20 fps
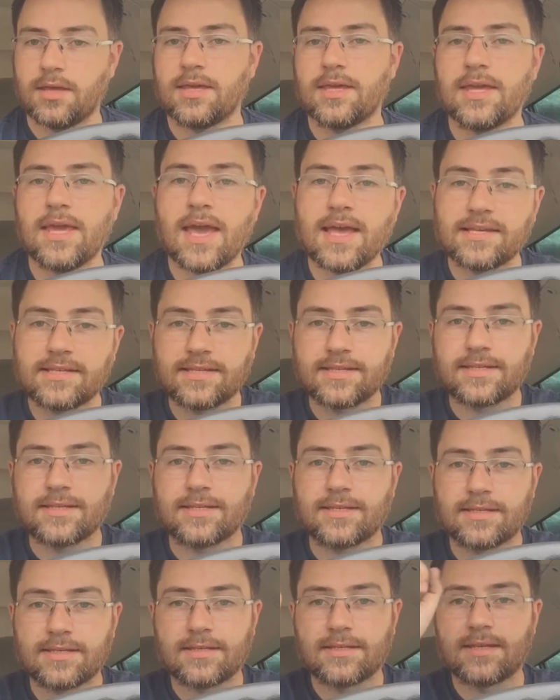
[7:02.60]

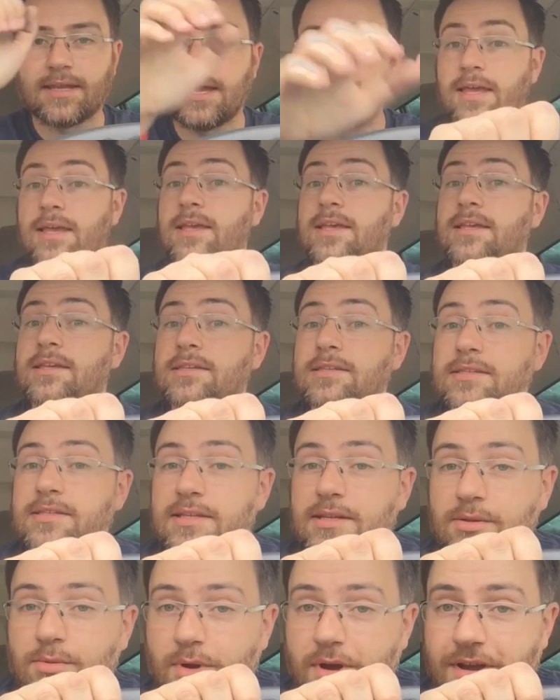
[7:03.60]
Yes!
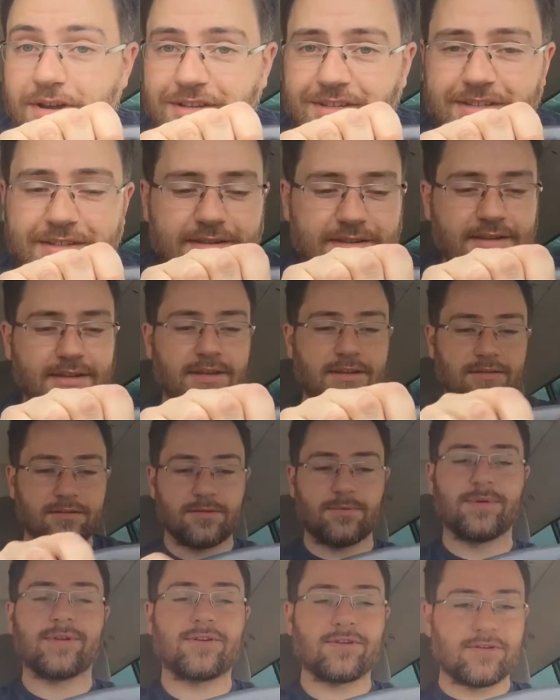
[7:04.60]
Still works. Oh
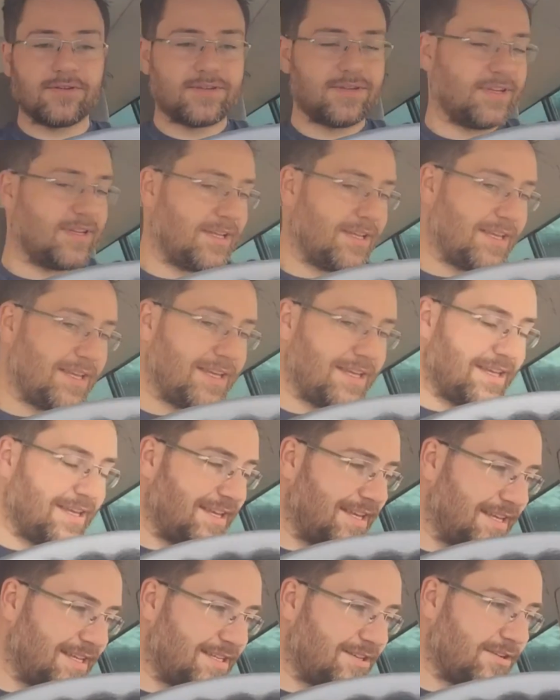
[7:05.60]
my god.
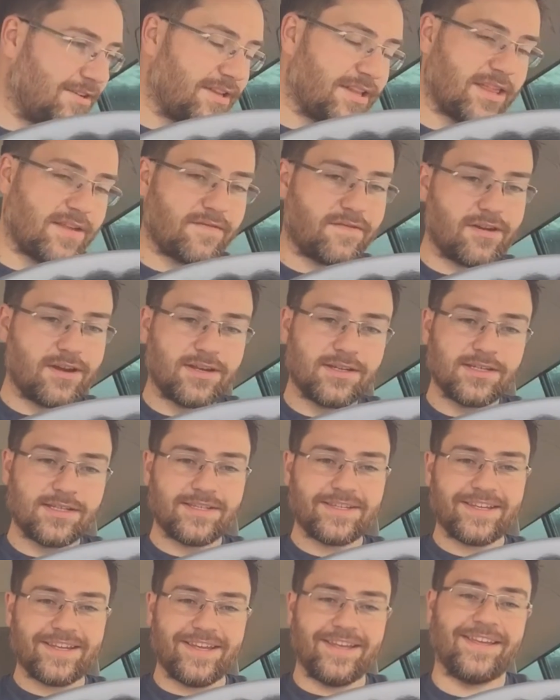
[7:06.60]
It's not done that for ages.